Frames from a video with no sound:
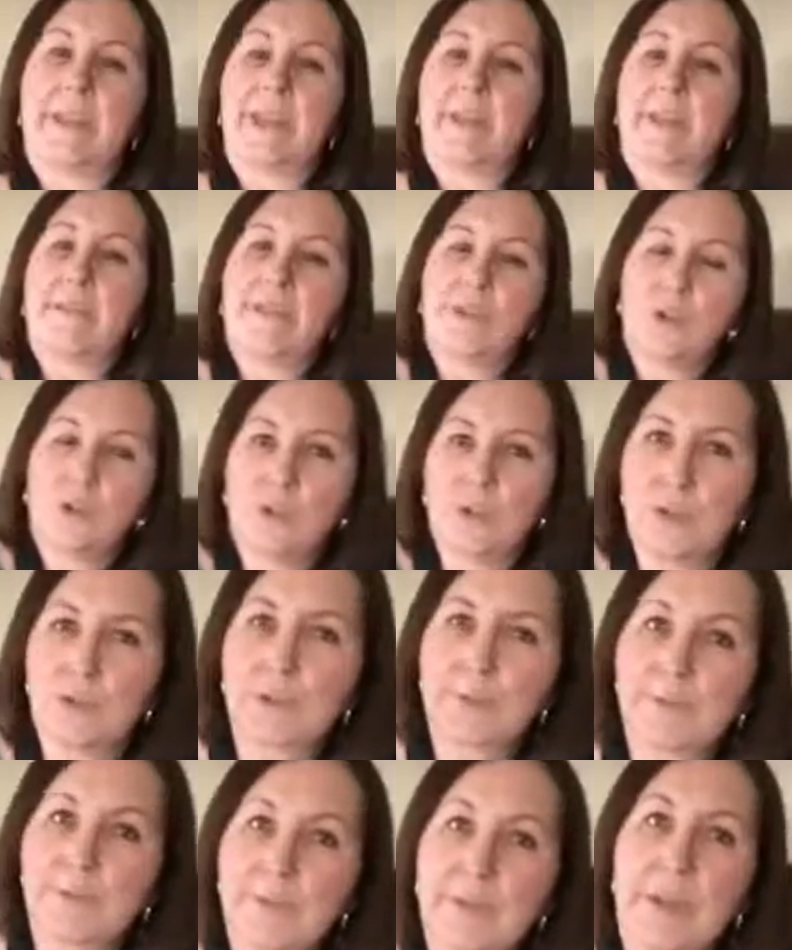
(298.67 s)
Now, of
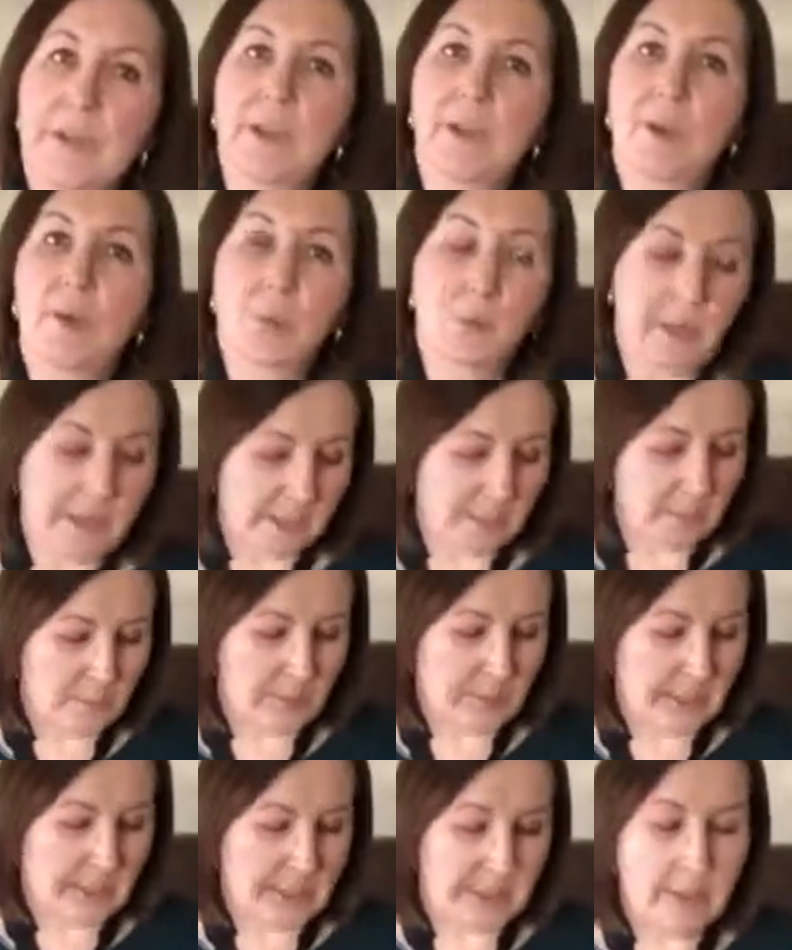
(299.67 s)
course, when you
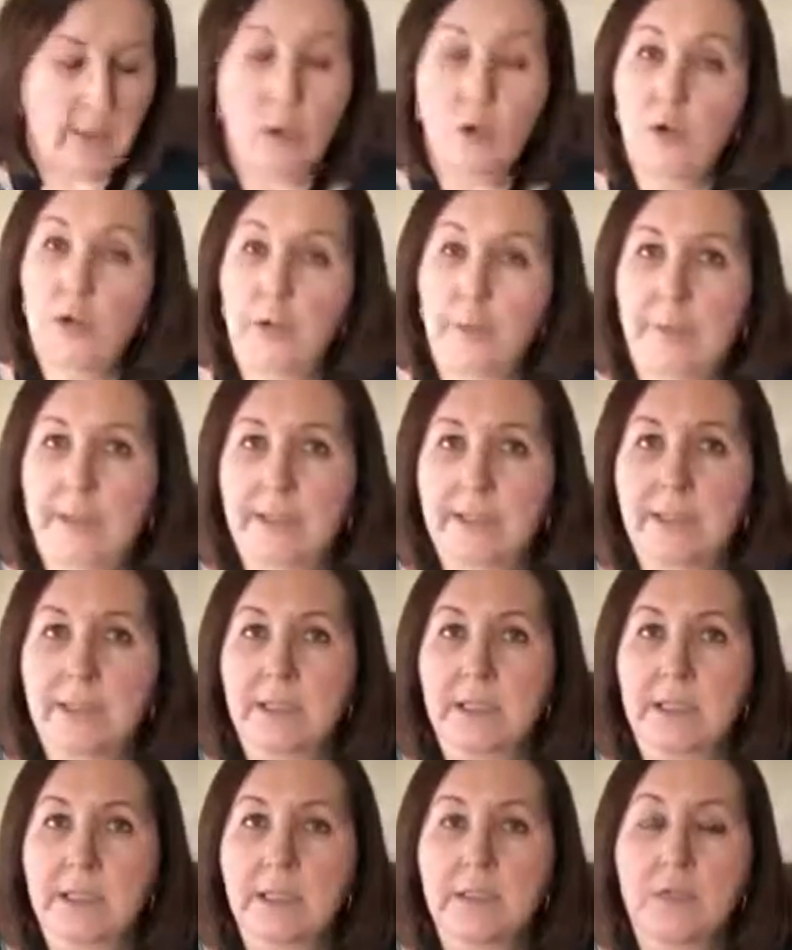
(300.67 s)
play longer
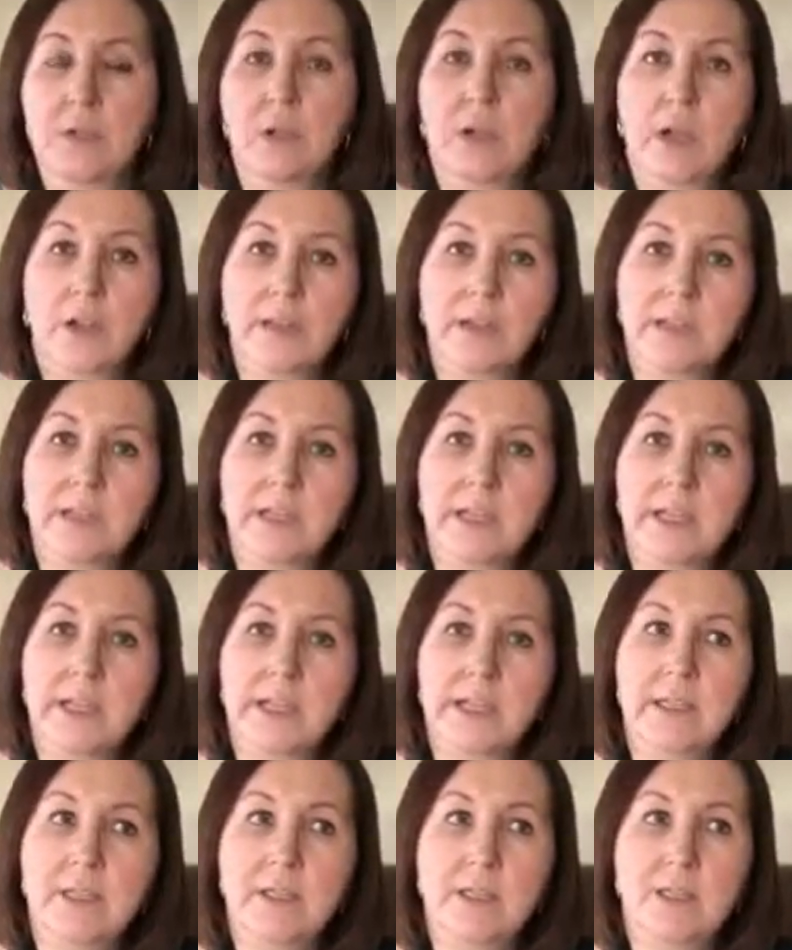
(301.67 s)
passages, you're going to
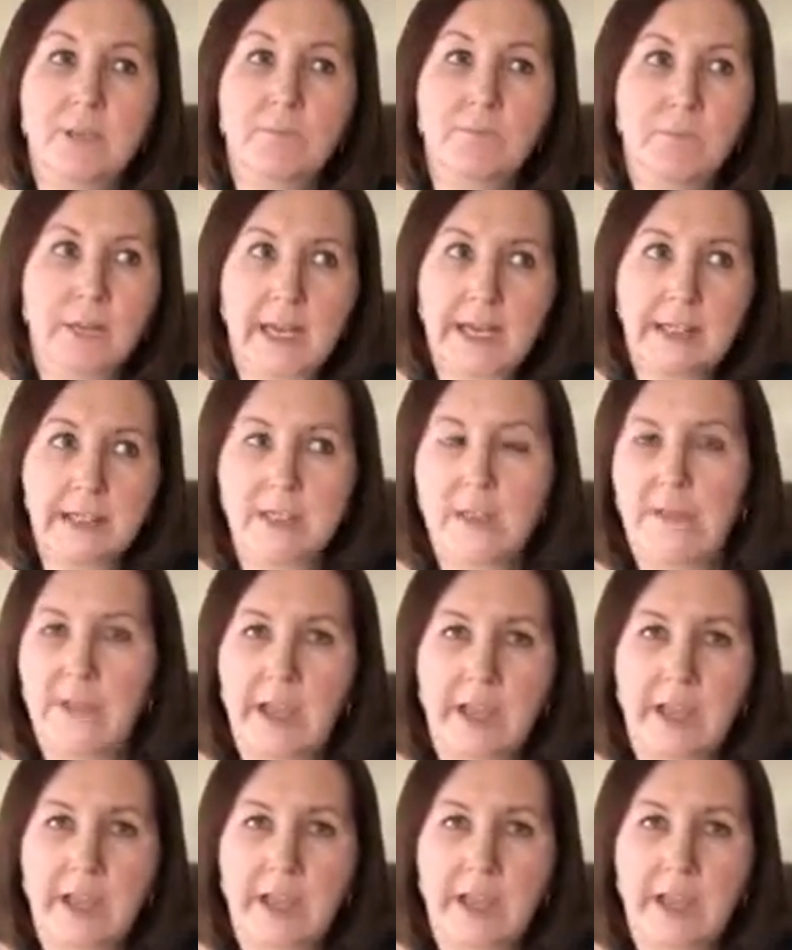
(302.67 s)
need plenty of